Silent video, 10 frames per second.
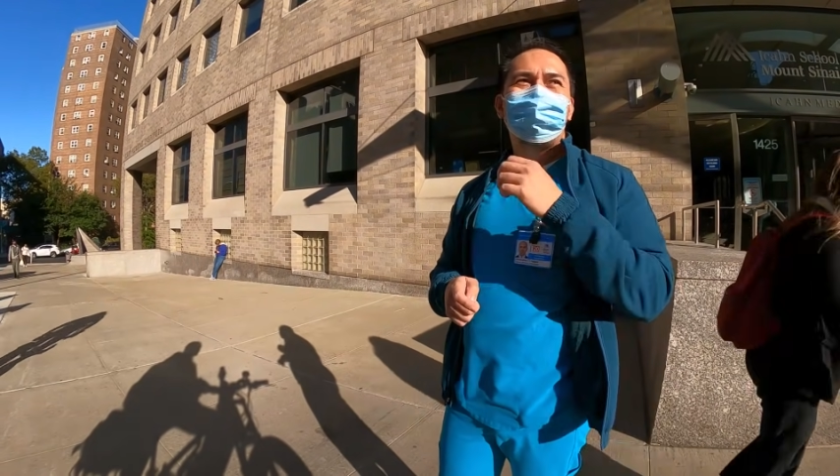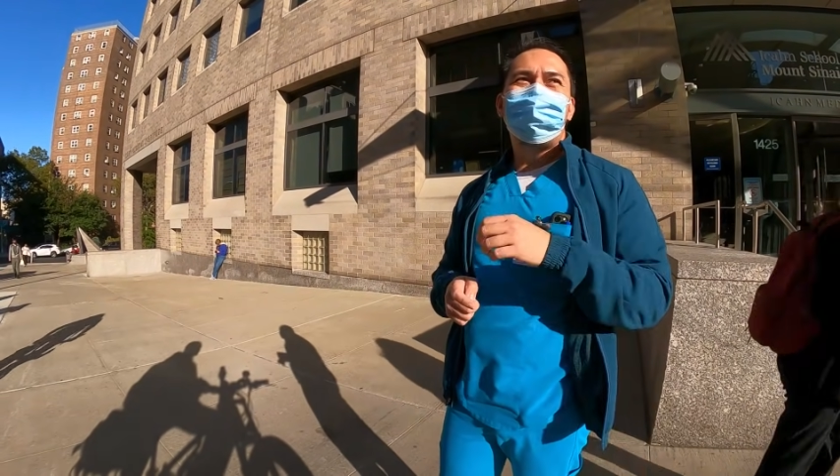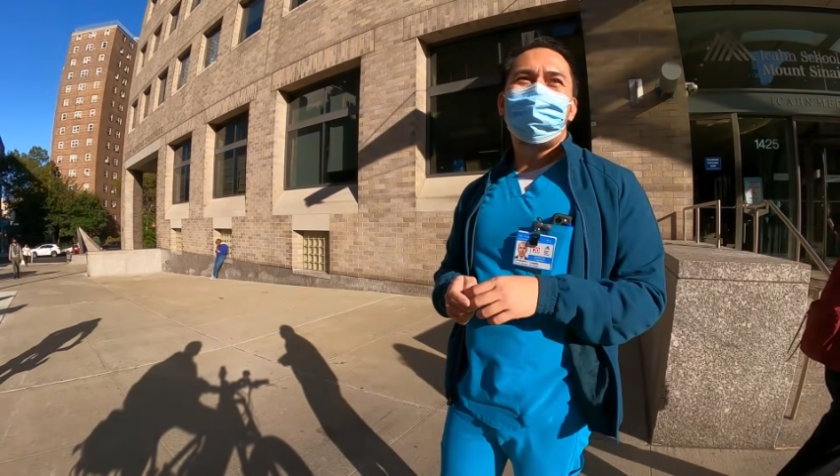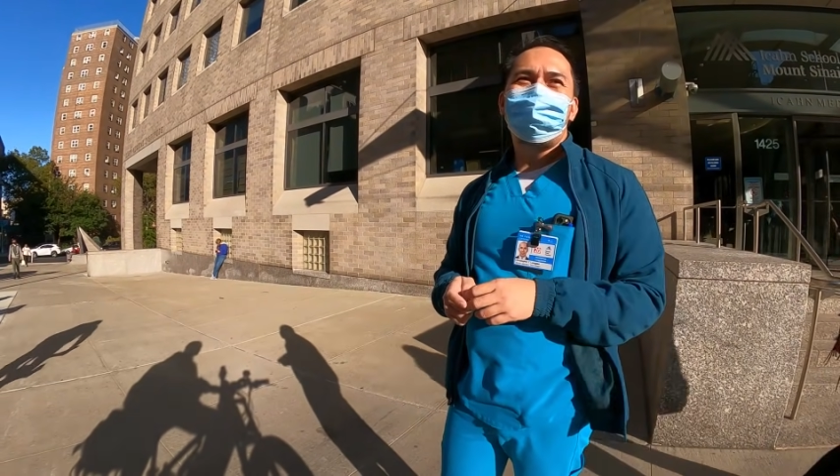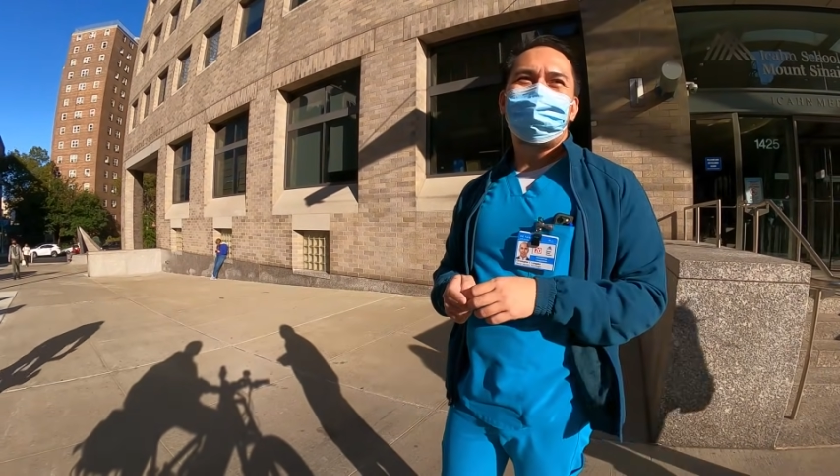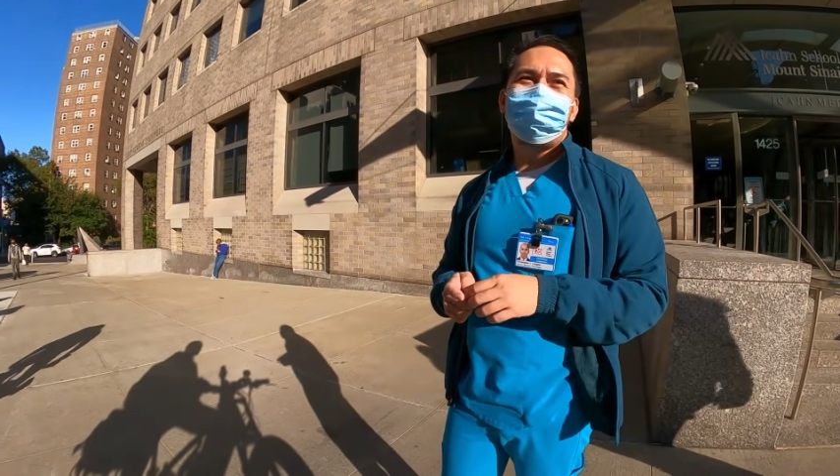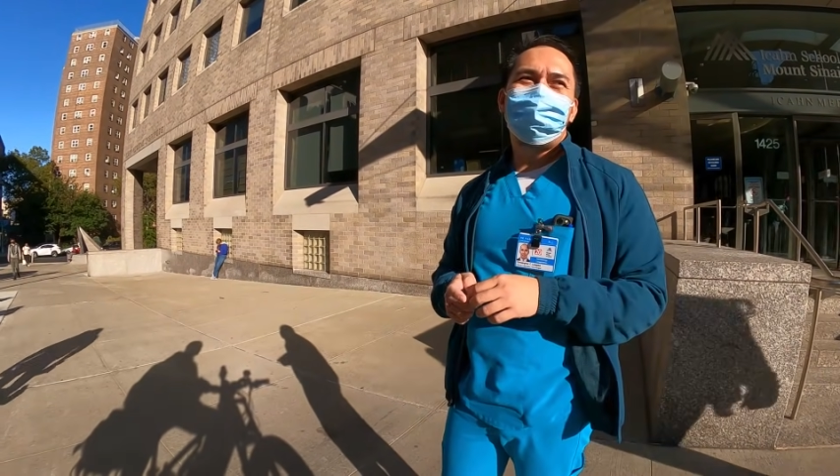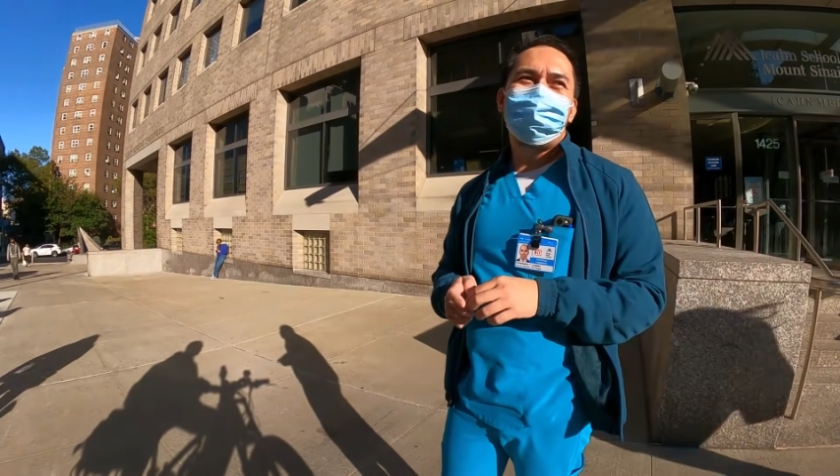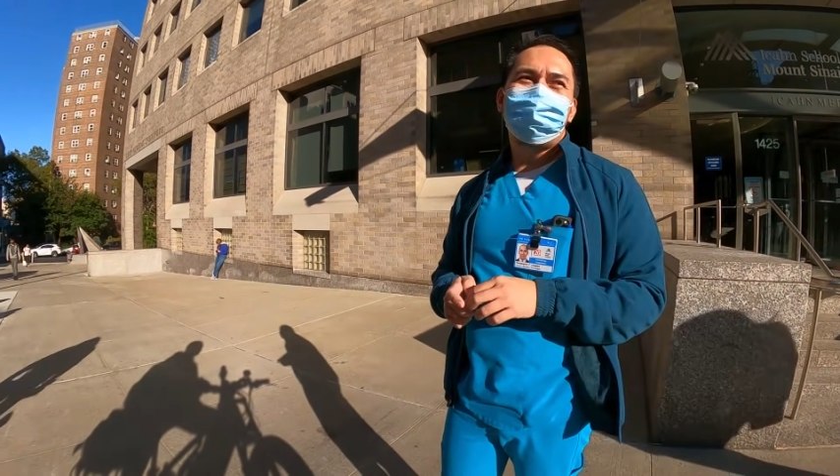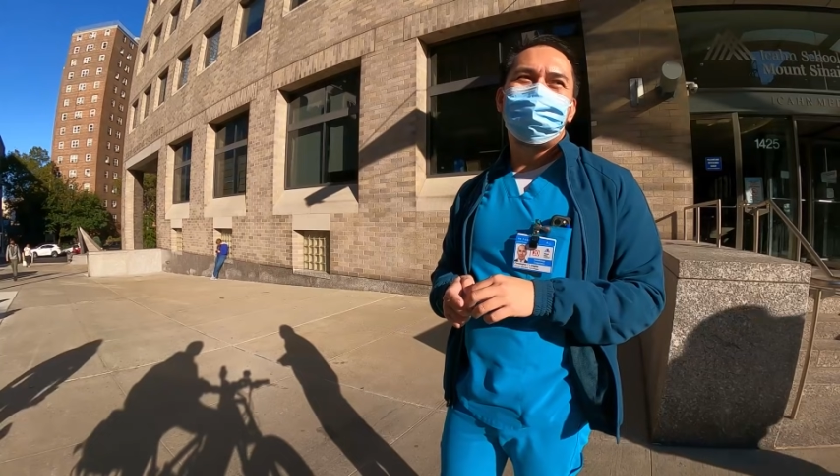That
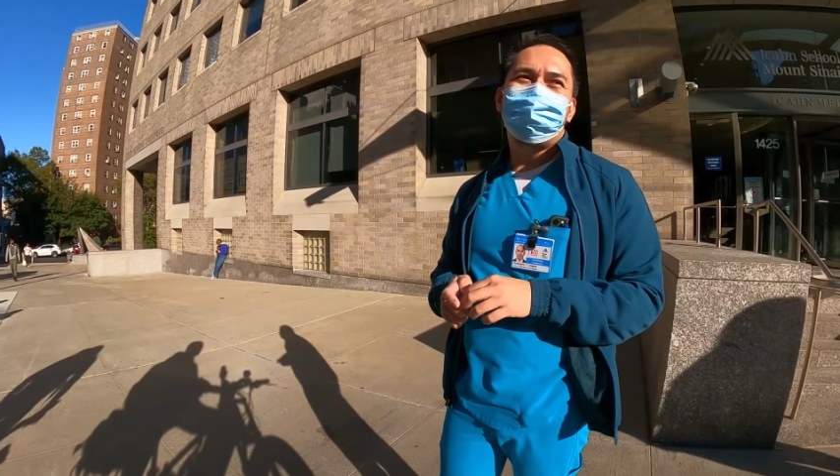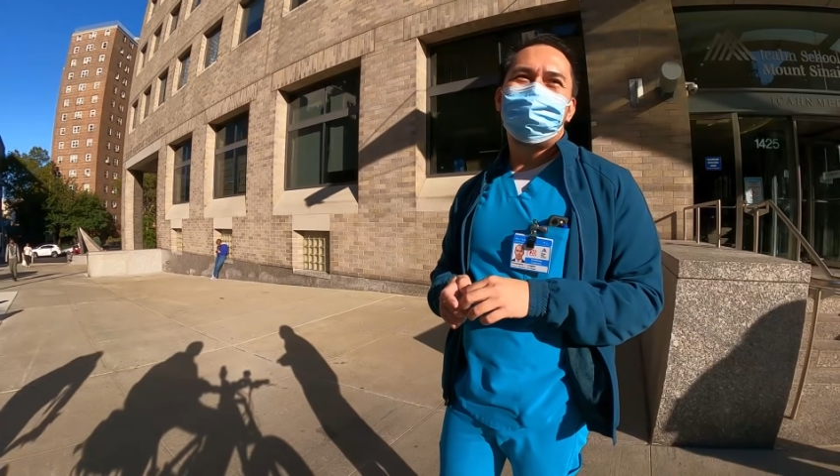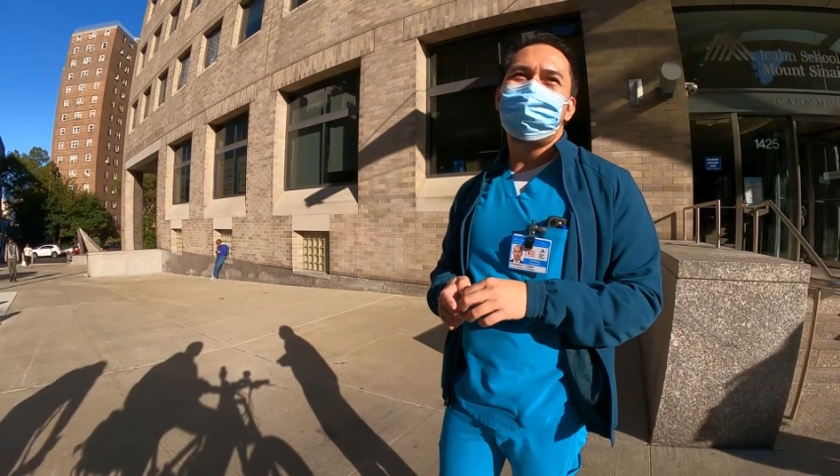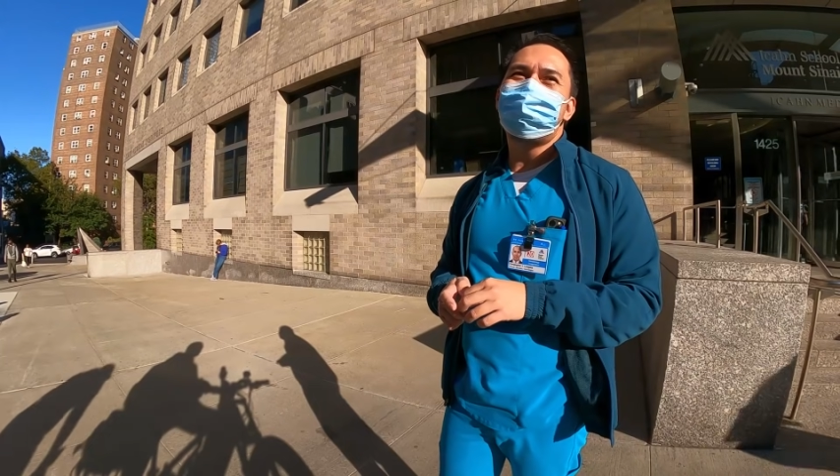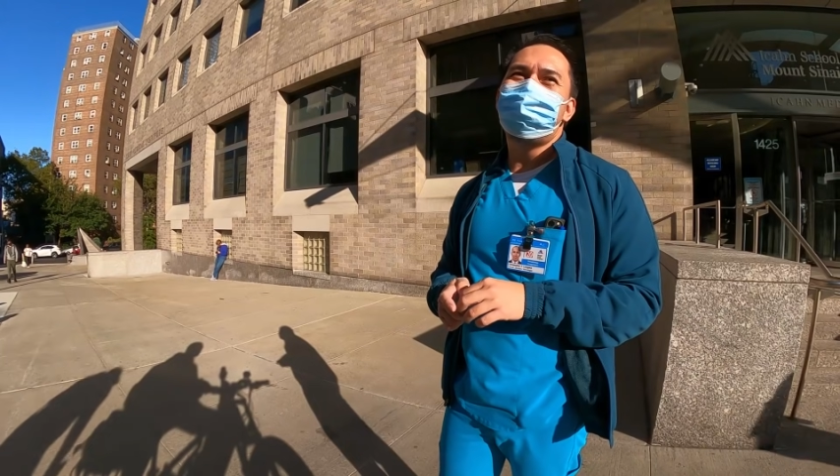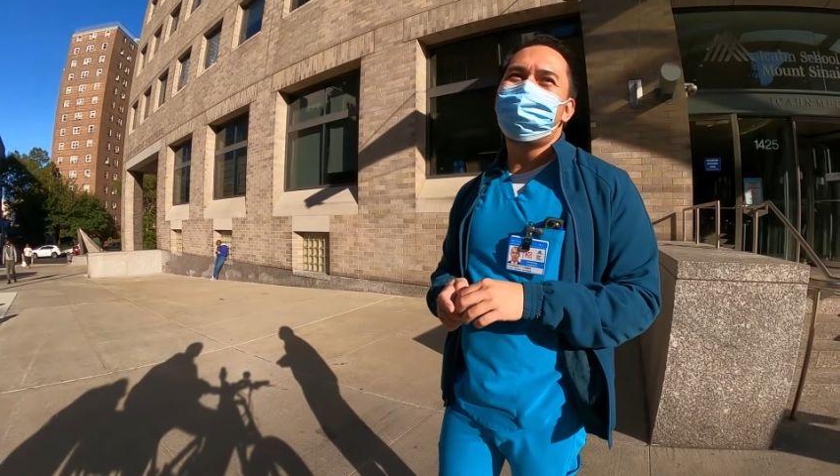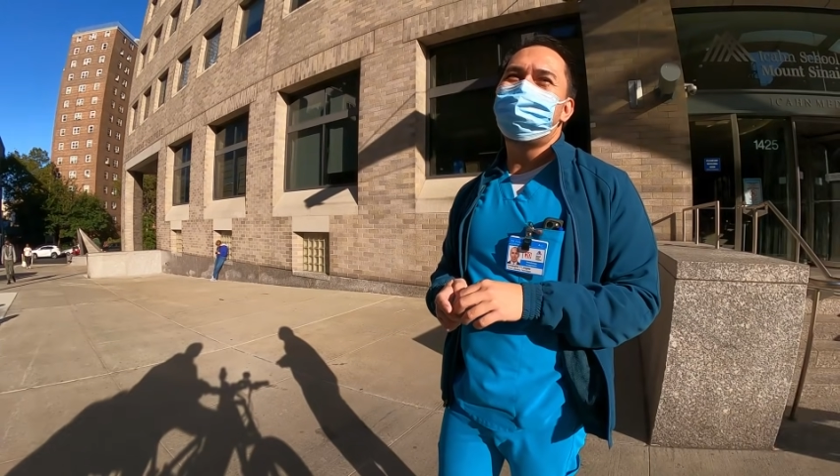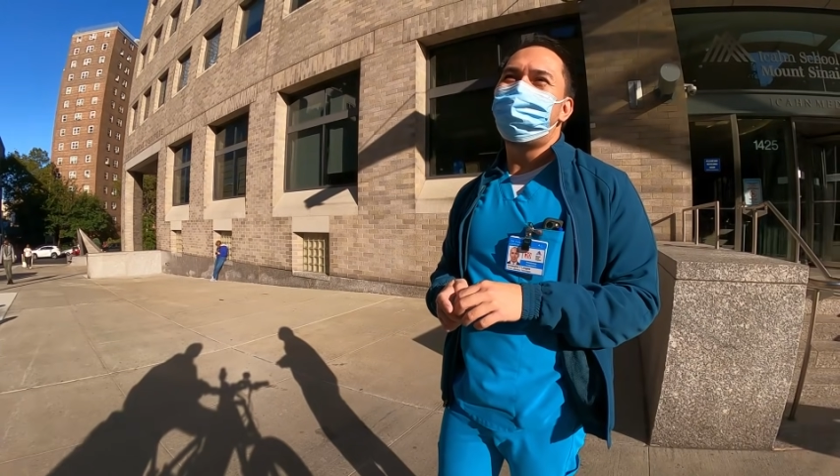is something